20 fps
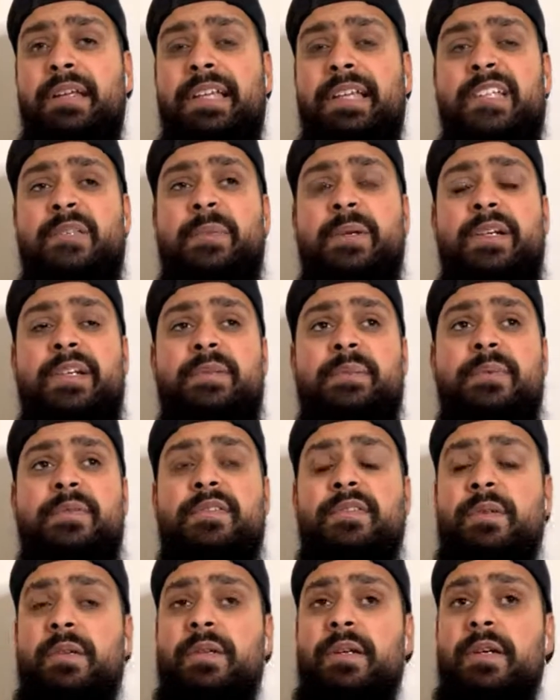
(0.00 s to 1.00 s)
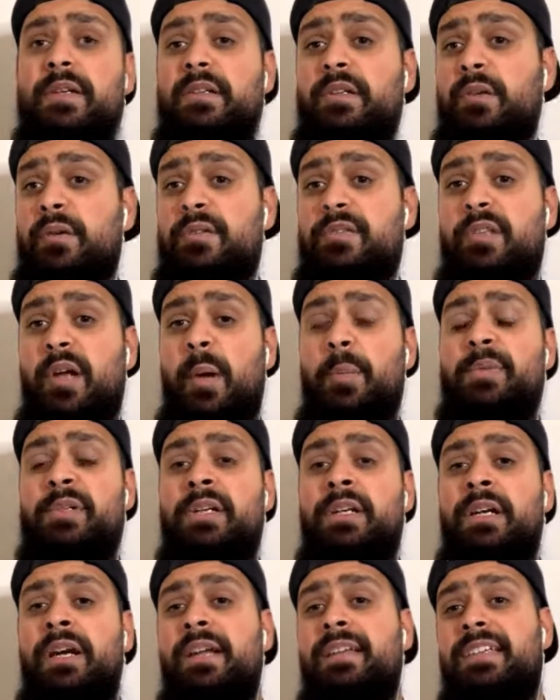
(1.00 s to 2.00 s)
and that's because we've stopped
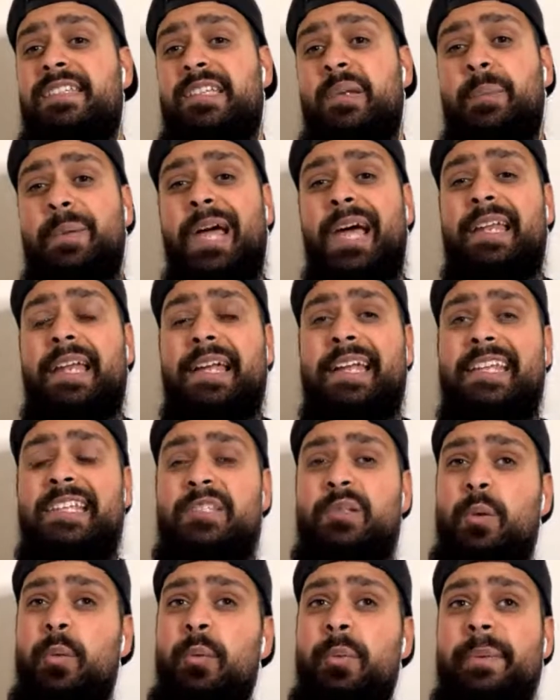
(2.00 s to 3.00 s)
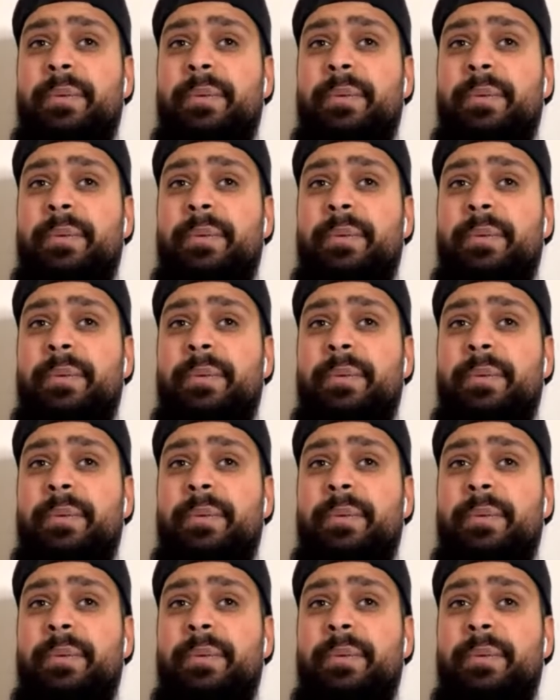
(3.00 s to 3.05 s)
the supply line into him.